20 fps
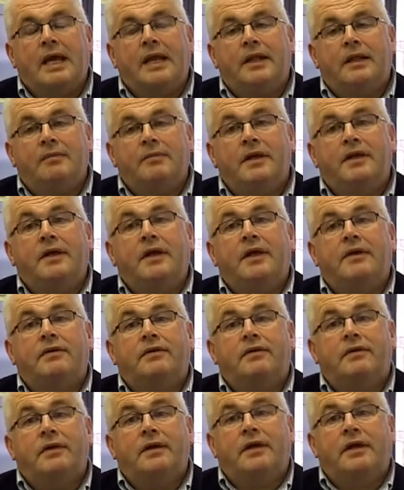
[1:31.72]
The
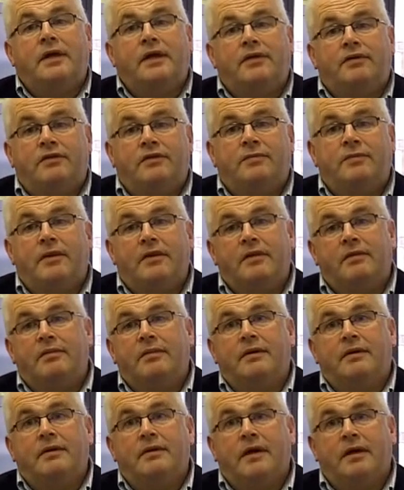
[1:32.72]
mediator is responsible,
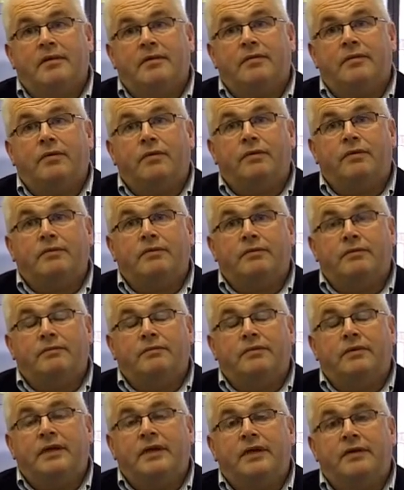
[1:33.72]
I suppose,
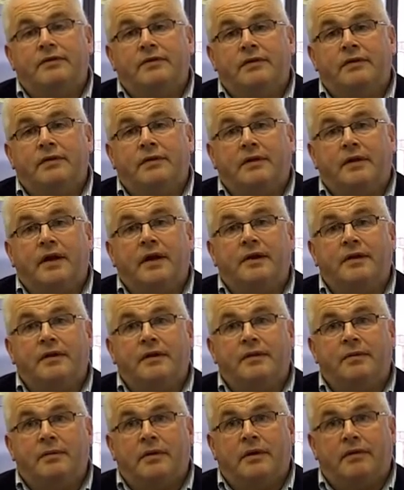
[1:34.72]
really for guiding
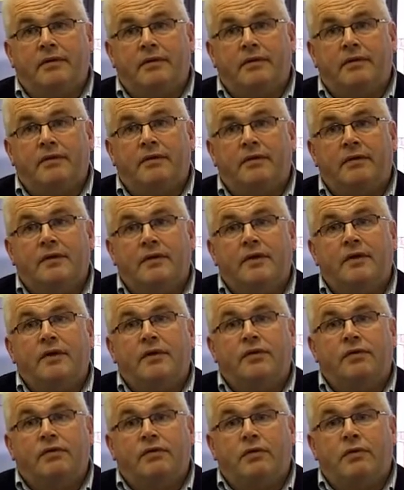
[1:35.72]
the process
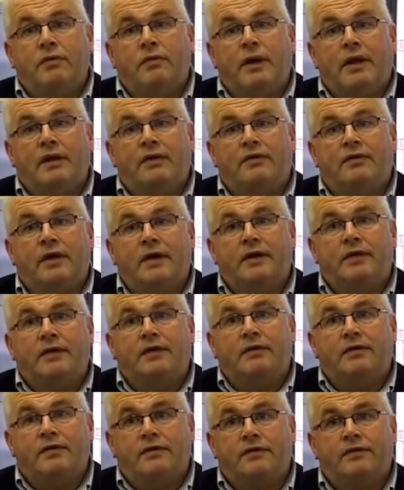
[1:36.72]
through a well-tried and
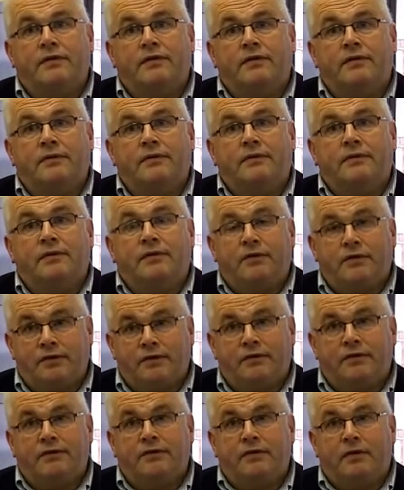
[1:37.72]

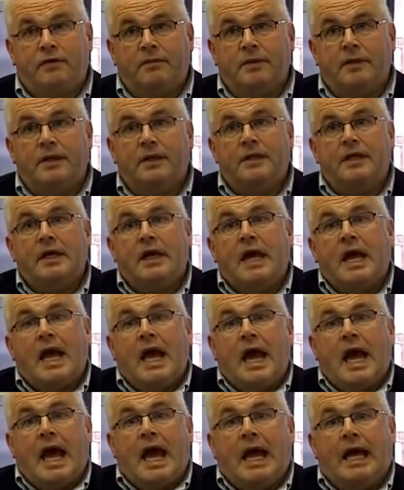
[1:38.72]
trusted formula,
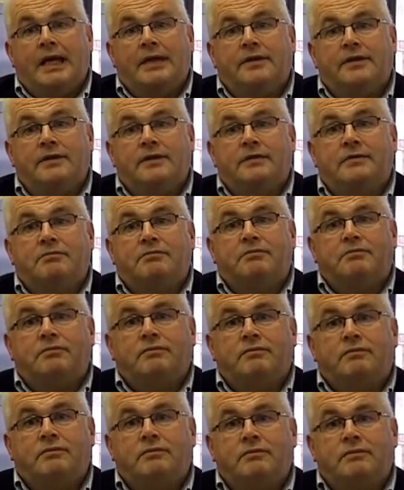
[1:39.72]
and
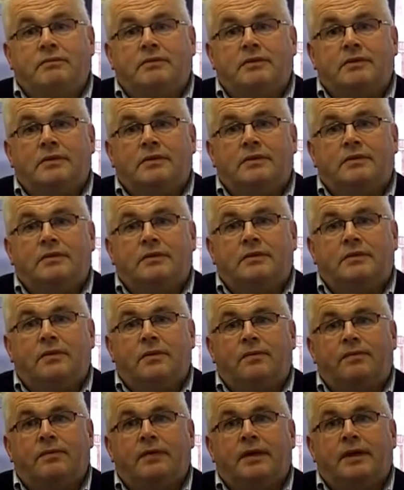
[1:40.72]

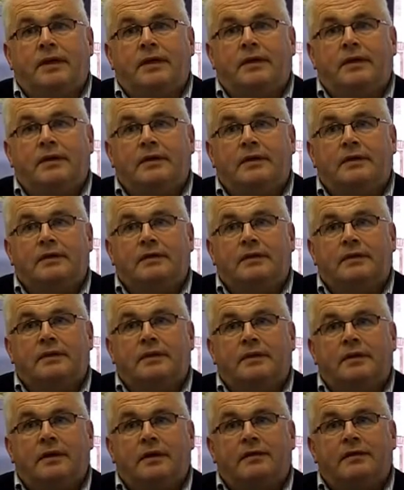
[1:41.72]
hopefully
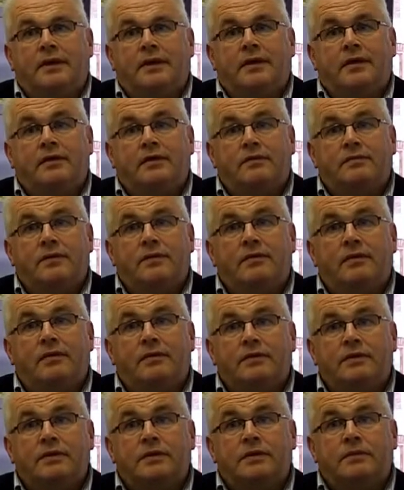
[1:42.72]
agree the ultimate
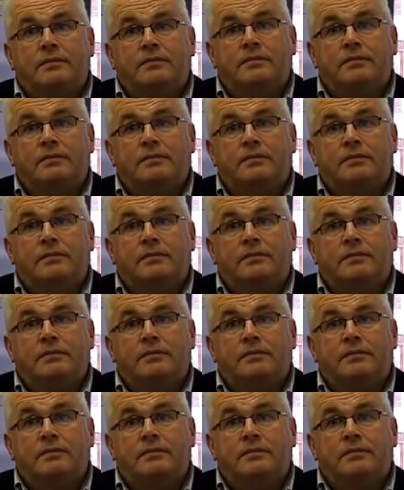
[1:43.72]
solution.